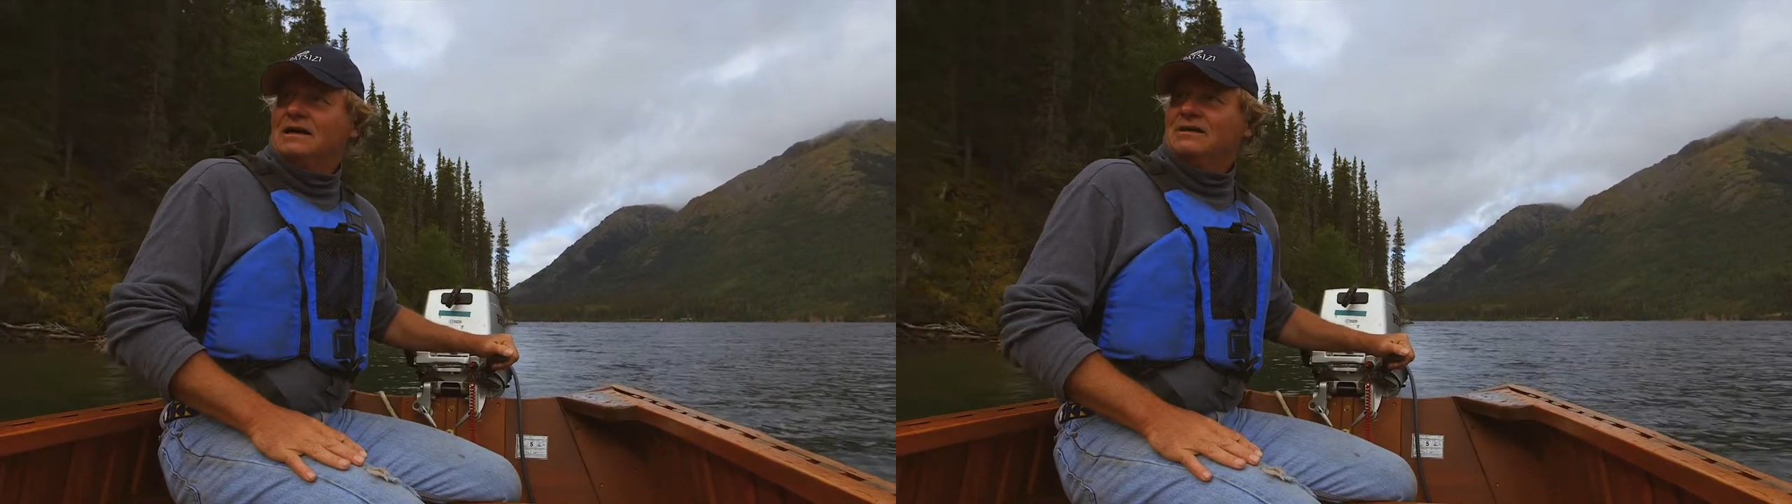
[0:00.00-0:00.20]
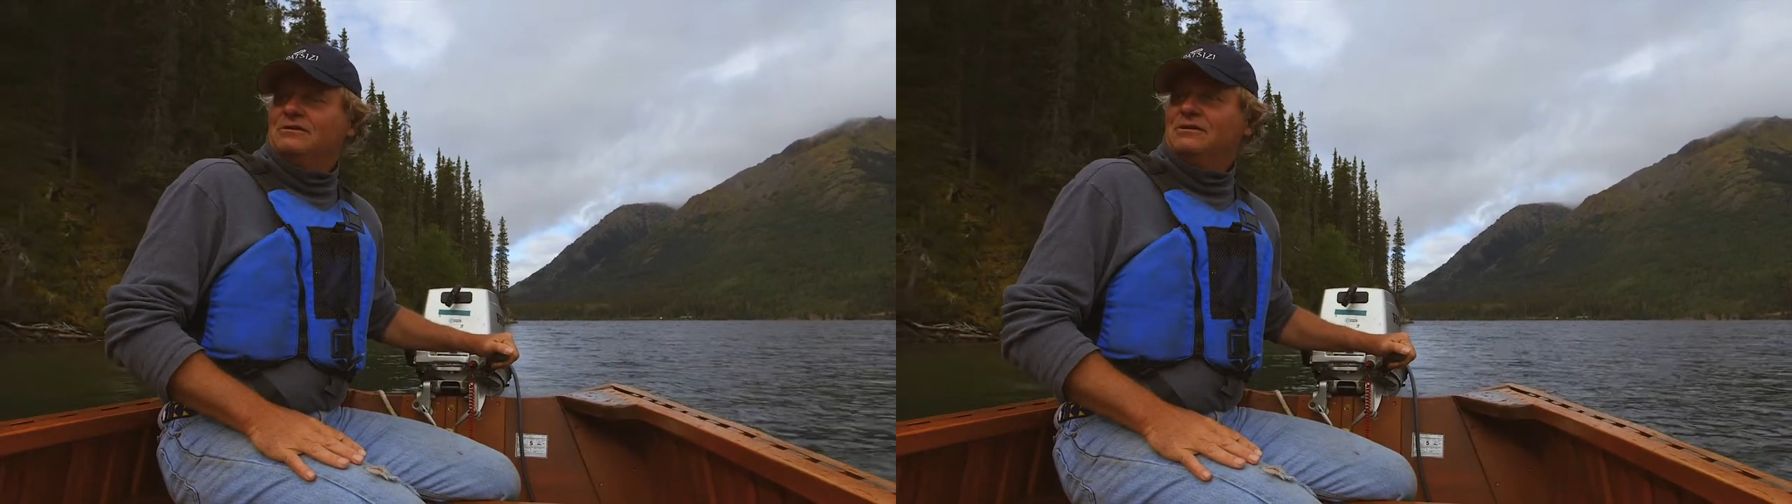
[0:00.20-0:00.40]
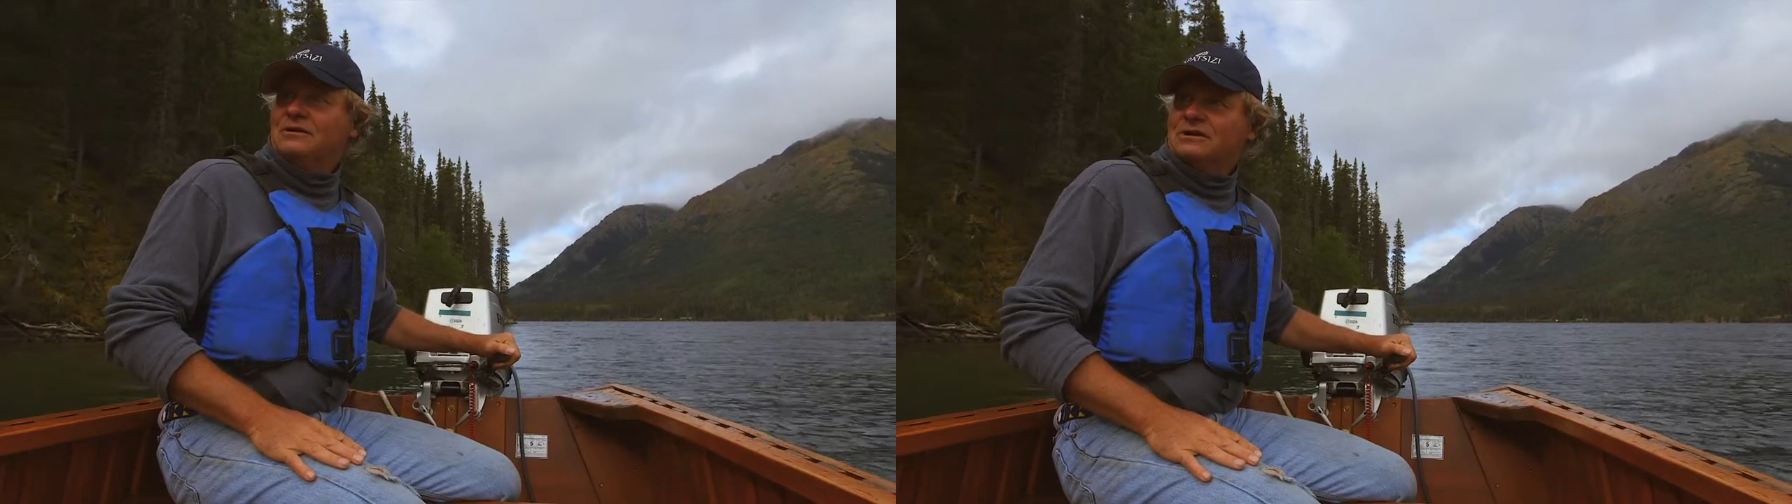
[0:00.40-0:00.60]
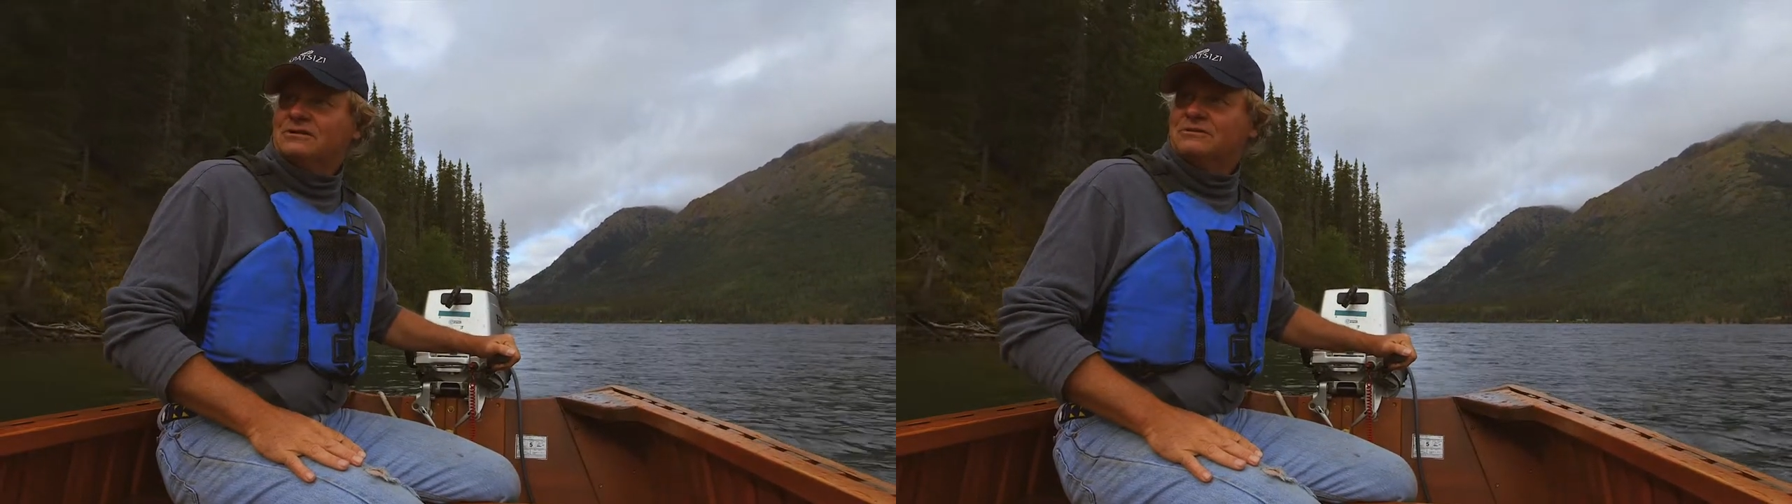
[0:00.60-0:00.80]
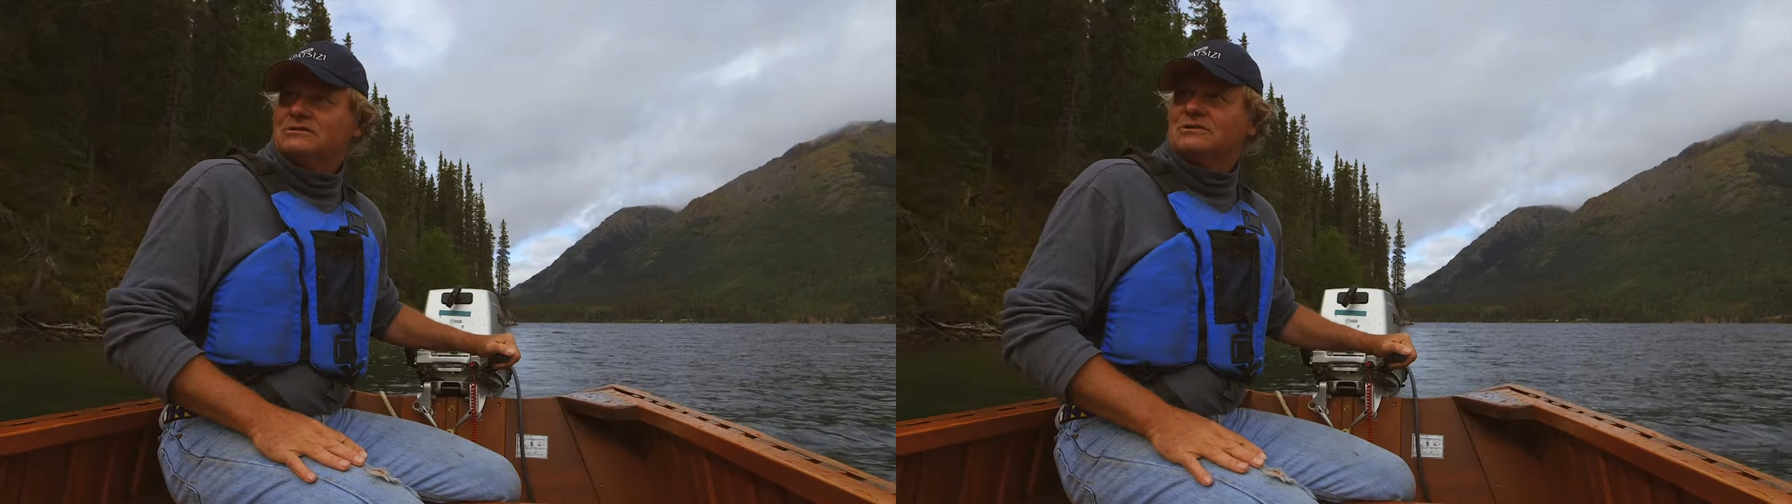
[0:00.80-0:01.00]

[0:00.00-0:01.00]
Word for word: I'd look at those